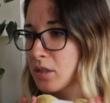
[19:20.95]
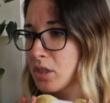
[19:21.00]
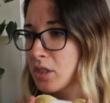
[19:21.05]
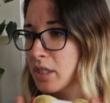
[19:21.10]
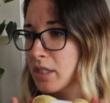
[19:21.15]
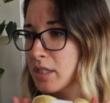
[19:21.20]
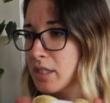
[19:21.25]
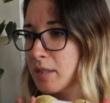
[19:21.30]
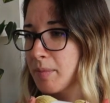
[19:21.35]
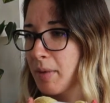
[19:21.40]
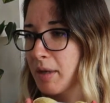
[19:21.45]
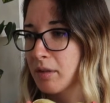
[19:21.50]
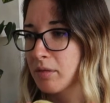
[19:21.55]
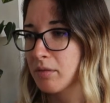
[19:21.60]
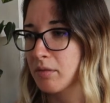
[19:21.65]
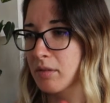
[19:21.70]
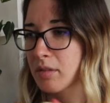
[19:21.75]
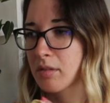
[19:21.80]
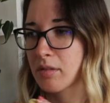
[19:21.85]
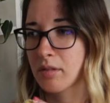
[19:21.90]
just
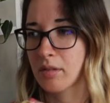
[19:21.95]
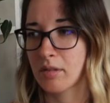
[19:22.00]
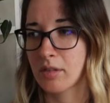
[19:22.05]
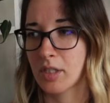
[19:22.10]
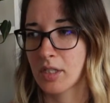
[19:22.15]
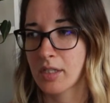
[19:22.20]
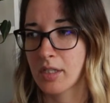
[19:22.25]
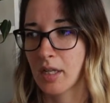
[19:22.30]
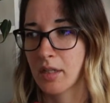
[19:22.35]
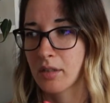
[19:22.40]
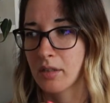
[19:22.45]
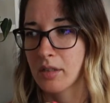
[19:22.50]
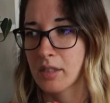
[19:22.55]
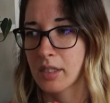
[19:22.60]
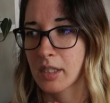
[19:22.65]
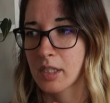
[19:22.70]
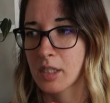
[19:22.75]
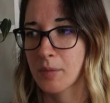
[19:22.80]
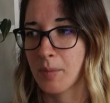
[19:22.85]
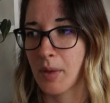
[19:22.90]
under
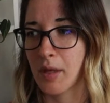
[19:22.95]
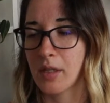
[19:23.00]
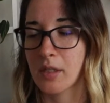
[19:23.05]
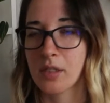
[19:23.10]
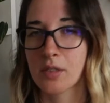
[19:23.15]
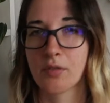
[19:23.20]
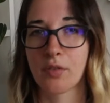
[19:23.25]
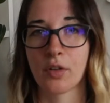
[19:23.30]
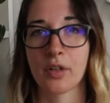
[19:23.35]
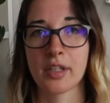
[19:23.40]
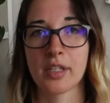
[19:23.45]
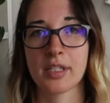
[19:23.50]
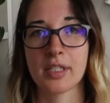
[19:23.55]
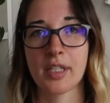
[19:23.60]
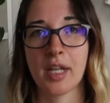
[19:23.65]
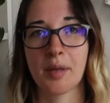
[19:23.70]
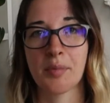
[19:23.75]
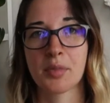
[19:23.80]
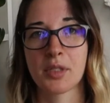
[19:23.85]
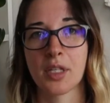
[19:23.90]
6 balls for this
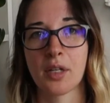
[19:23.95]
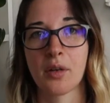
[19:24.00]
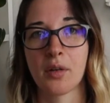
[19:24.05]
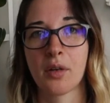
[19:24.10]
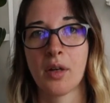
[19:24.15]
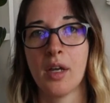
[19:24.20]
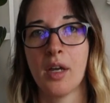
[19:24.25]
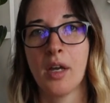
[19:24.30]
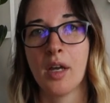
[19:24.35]
top, so